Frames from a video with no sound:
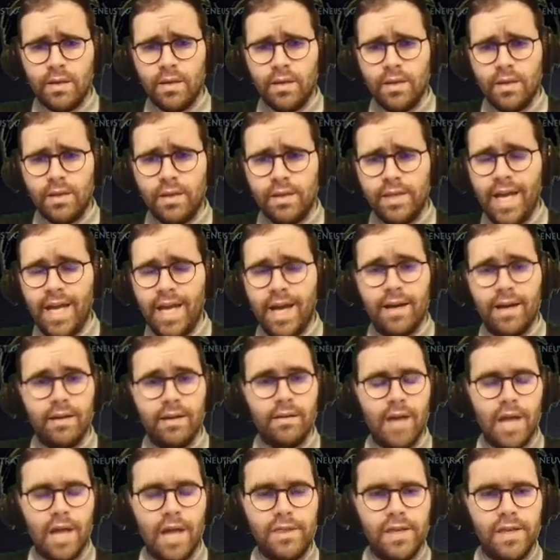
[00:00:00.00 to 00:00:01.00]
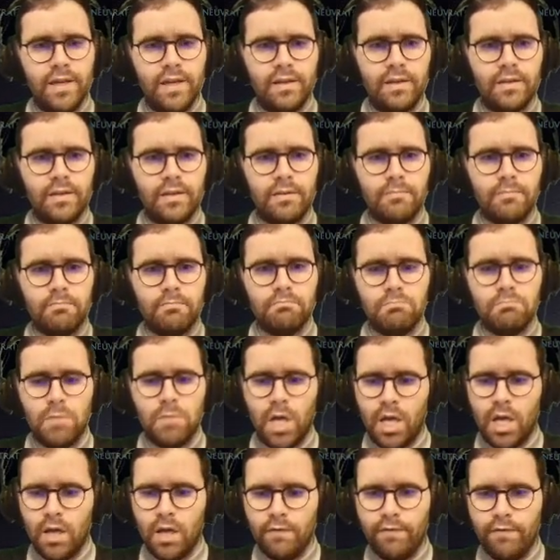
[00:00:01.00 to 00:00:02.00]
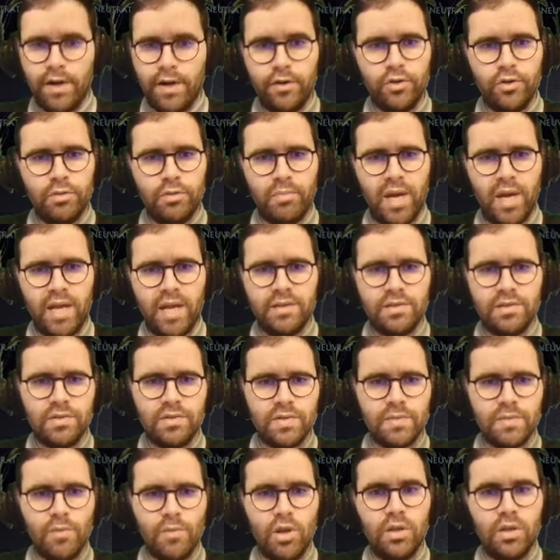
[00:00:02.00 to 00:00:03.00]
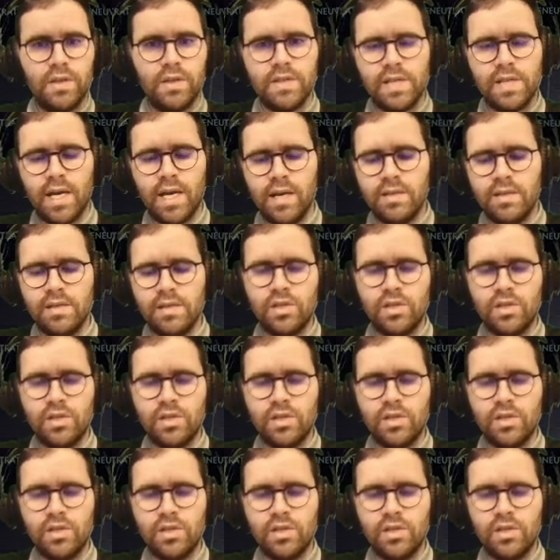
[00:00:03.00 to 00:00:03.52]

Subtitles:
yeah, I think very good patch, small, concise.